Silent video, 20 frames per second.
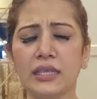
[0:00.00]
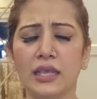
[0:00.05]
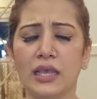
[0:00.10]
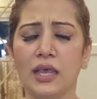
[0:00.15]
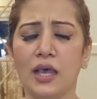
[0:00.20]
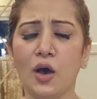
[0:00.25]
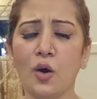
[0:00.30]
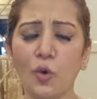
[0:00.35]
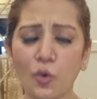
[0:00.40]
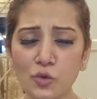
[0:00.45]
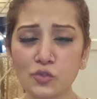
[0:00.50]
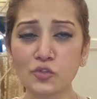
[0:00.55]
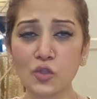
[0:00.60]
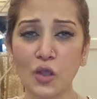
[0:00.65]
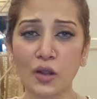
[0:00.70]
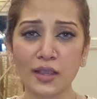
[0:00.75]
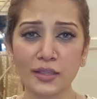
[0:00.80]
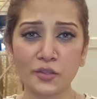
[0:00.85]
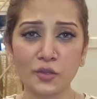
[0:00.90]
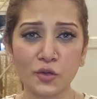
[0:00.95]
who's
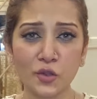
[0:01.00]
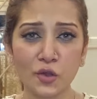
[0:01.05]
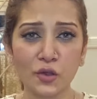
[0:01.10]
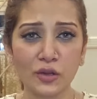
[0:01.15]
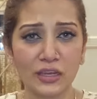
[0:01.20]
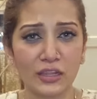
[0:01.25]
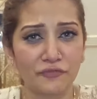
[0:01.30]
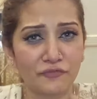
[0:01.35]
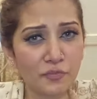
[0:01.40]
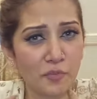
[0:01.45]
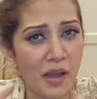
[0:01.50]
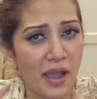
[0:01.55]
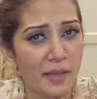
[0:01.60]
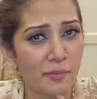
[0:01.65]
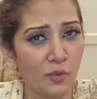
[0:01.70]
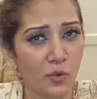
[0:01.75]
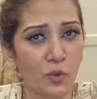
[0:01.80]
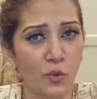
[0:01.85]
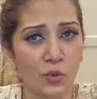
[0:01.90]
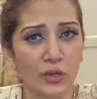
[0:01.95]
gonna you know lift my
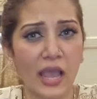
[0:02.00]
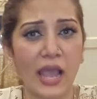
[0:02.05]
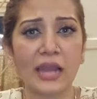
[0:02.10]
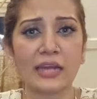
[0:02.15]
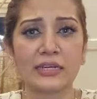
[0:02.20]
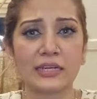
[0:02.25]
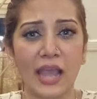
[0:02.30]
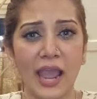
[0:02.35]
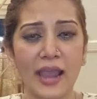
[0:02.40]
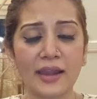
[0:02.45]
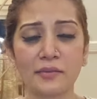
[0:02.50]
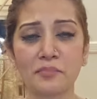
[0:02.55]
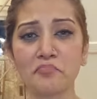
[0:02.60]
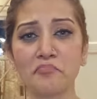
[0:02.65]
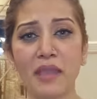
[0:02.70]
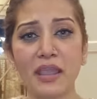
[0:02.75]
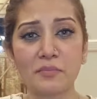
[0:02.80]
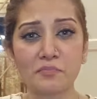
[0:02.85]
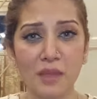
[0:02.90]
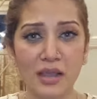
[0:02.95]
mood and
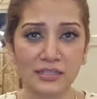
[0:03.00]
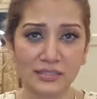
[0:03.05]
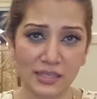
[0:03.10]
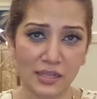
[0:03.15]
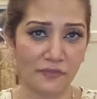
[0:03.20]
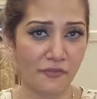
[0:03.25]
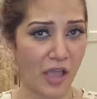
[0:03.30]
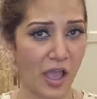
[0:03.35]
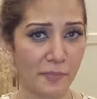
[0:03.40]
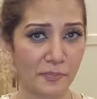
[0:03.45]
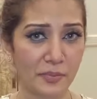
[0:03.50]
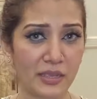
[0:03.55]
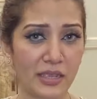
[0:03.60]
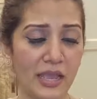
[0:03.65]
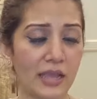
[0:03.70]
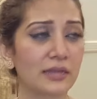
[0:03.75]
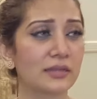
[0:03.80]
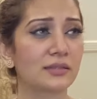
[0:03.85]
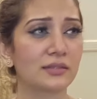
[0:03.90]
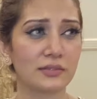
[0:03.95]
make myself happy,
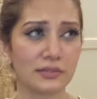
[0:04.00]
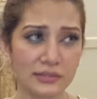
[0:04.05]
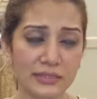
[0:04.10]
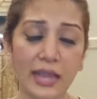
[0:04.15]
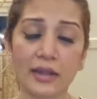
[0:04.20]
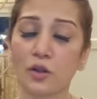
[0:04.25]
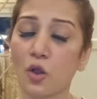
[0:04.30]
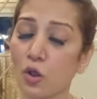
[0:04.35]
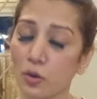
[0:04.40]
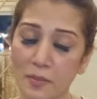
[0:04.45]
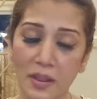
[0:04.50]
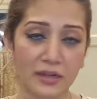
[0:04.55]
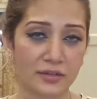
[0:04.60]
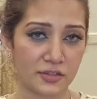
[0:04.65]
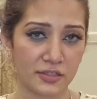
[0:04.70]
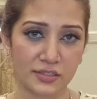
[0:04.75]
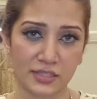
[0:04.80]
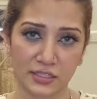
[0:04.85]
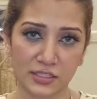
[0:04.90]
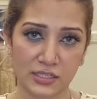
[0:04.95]
and that all
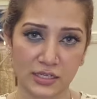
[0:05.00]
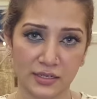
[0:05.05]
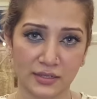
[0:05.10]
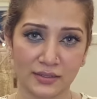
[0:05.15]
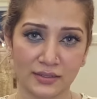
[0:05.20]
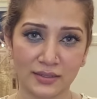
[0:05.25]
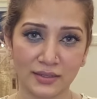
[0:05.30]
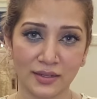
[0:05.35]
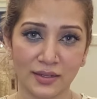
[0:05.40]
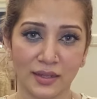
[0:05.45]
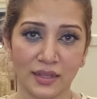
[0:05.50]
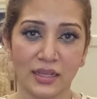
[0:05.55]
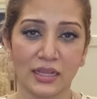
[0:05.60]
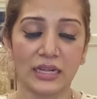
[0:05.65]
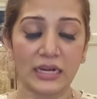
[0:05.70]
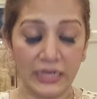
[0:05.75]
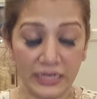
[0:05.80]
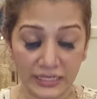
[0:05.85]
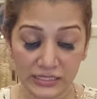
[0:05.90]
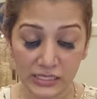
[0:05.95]
matters actually.
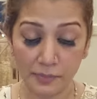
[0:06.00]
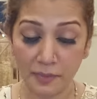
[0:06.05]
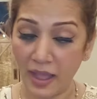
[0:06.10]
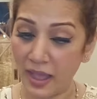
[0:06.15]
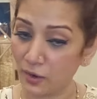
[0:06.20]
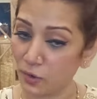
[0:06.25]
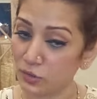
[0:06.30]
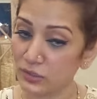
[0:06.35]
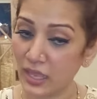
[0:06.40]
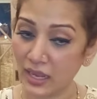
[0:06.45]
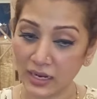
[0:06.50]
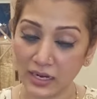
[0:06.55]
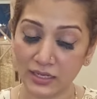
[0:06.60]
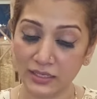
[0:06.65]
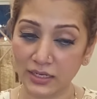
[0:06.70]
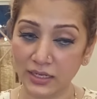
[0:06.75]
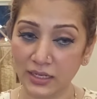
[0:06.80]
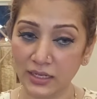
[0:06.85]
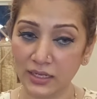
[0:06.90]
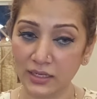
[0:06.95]
Nije bhalo thaka
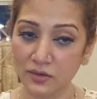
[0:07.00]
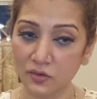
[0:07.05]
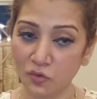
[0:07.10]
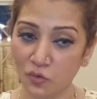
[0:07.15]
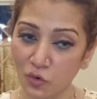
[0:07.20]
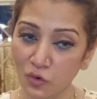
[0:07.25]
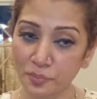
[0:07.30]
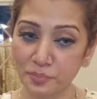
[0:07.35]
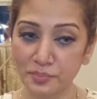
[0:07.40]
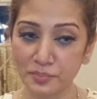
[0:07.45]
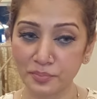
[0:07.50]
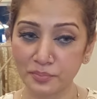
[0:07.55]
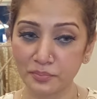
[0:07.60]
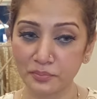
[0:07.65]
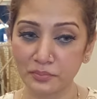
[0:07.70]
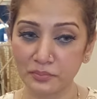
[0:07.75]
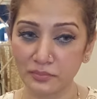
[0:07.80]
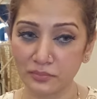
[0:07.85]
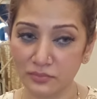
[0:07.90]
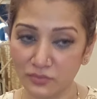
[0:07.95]
ta khub
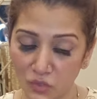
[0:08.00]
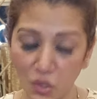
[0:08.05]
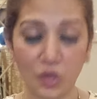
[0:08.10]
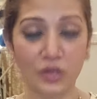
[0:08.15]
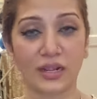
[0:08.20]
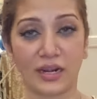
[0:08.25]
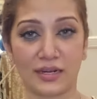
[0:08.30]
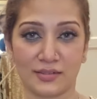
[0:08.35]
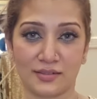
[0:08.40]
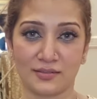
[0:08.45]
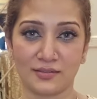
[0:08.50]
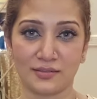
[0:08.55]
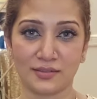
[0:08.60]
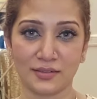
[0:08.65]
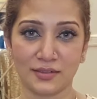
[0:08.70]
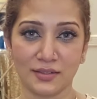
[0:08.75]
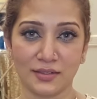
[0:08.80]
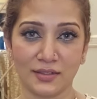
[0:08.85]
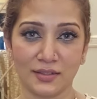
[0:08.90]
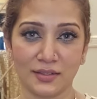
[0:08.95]
dorkar,
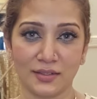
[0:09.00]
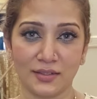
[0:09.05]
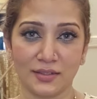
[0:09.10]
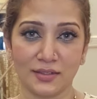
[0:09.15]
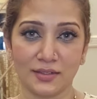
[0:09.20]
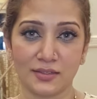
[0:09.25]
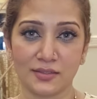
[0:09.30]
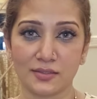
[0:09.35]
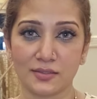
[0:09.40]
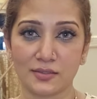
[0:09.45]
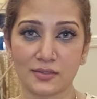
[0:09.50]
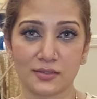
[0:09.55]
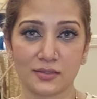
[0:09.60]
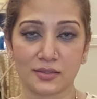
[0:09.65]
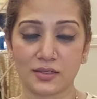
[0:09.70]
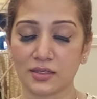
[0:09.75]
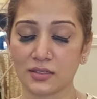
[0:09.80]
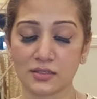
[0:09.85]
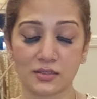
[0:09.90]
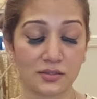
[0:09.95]

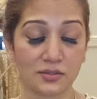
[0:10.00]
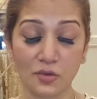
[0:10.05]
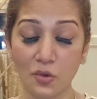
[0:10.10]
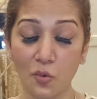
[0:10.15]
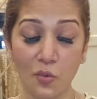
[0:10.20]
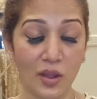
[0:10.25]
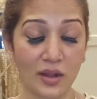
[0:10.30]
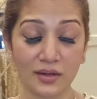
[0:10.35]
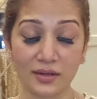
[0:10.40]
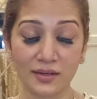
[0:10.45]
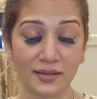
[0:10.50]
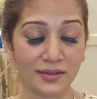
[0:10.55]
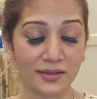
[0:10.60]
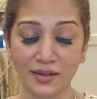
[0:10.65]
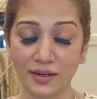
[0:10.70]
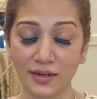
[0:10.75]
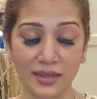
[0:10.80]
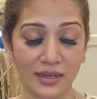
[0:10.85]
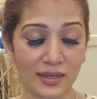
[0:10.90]
cuz no one gonna